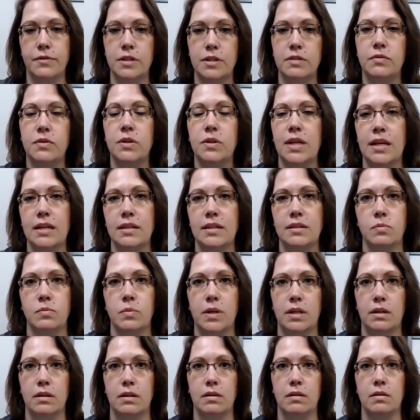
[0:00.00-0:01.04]
few days
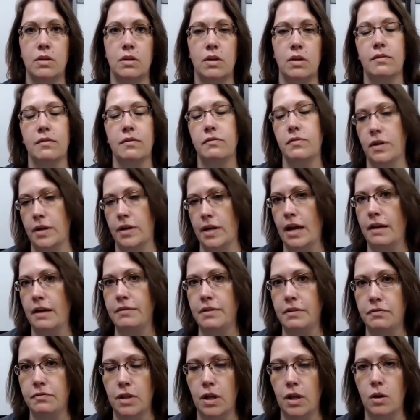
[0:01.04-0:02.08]
when you have a very
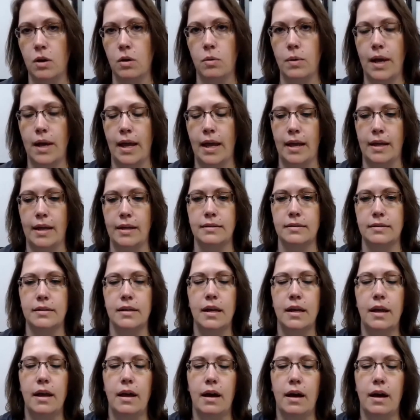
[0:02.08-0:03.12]
heavy flow and
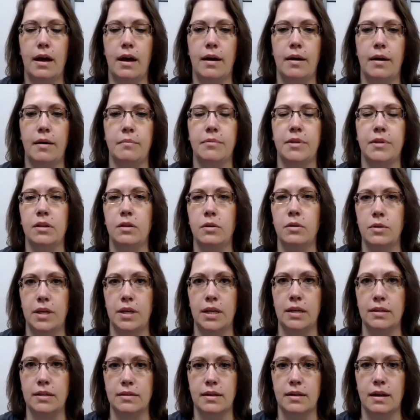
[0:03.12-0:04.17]
the
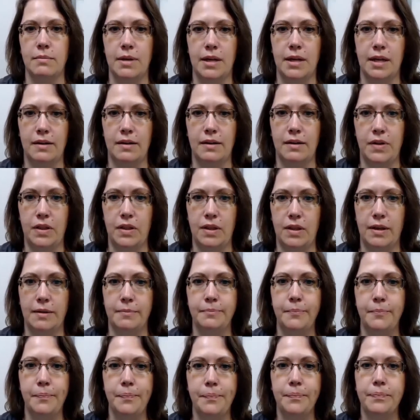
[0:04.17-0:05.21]
lochia is coming and everything.
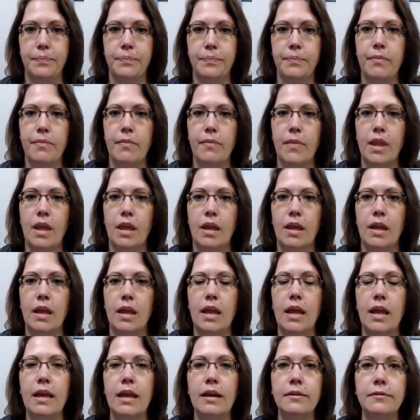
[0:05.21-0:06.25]

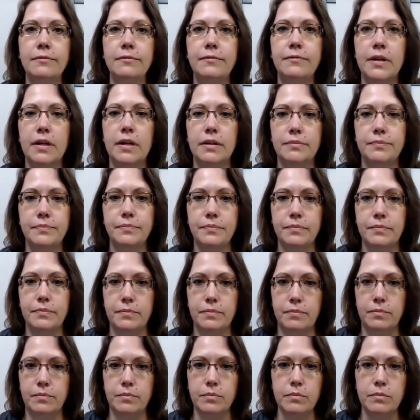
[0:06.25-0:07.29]
If
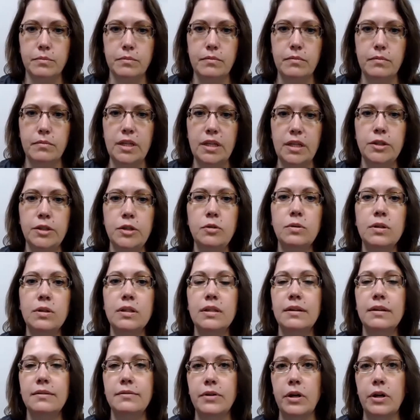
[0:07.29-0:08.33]
you
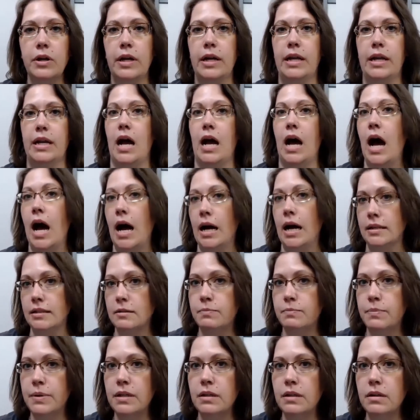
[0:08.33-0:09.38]
deliver in a
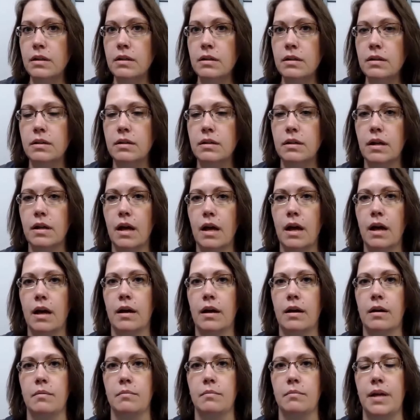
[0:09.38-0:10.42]
hospital
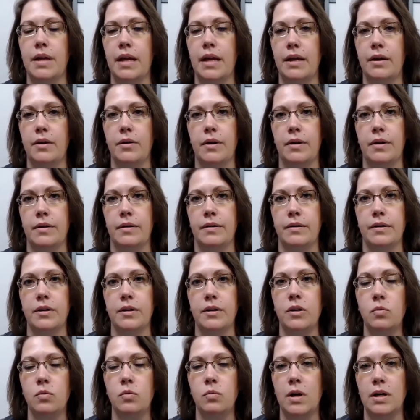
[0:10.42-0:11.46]
and
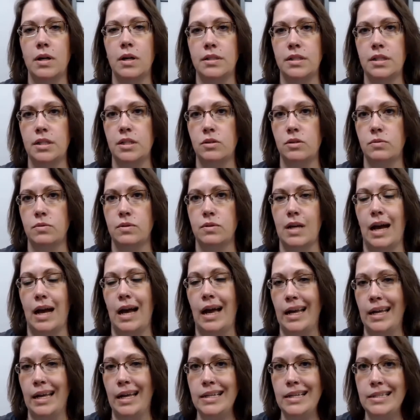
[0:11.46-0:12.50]
you want to use
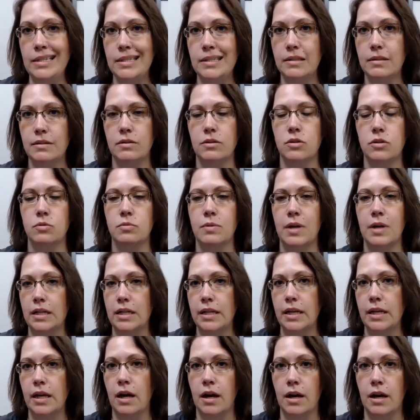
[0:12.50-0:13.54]
ice
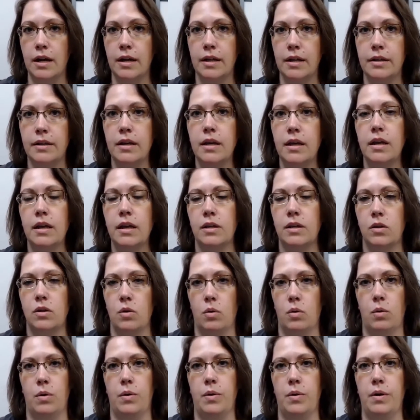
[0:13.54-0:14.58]
directly on
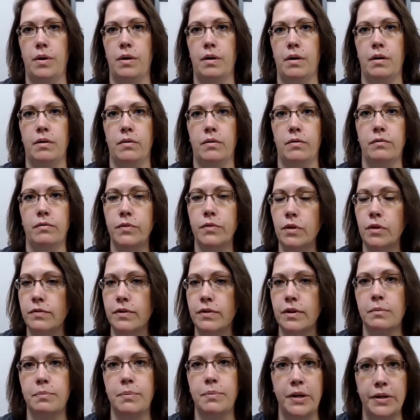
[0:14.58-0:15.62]
your
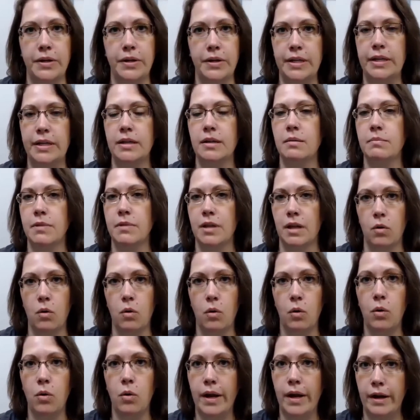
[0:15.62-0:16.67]
vulva, perineum, the
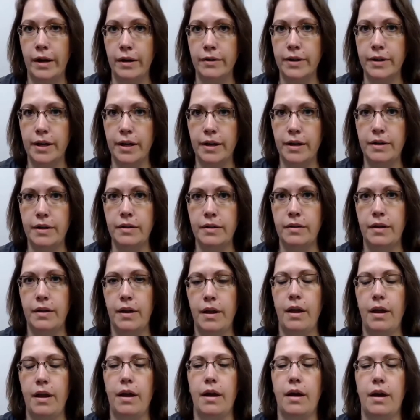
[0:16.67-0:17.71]
whole area,
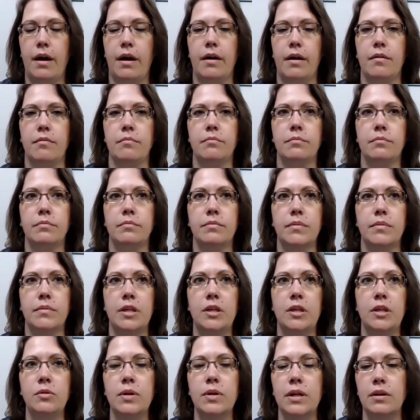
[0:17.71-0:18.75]

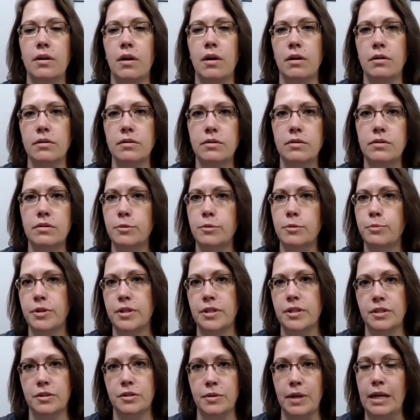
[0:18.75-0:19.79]
you can also just
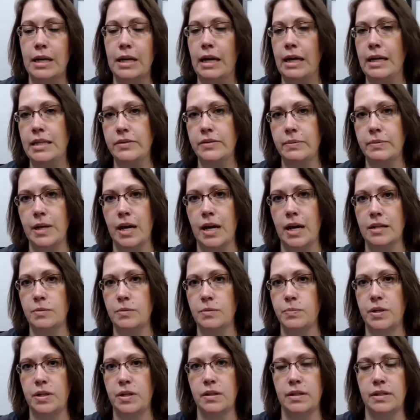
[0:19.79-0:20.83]
put straight ice from the
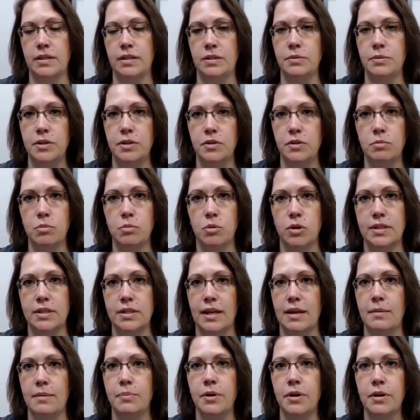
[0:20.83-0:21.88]
hospital into a newborn
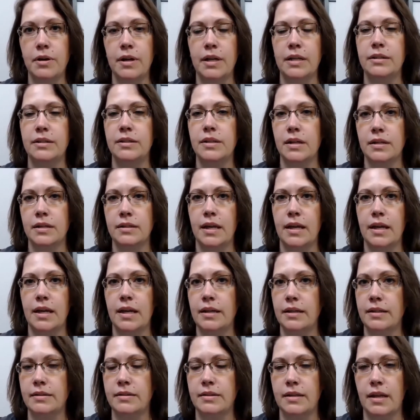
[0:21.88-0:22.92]
diaper and tuck
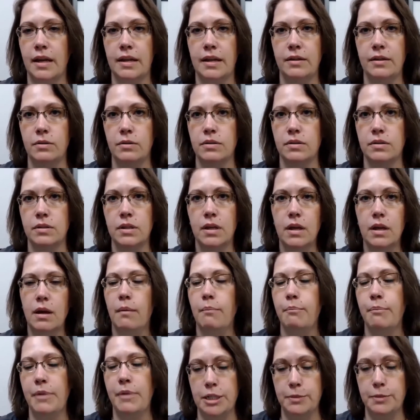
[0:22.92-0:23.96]
that inside those
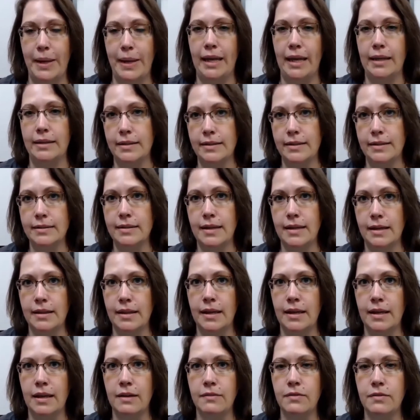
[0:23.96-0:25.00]
mesh panties that
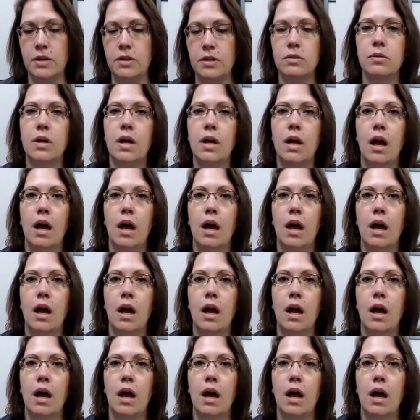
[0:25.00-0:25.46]
they give you.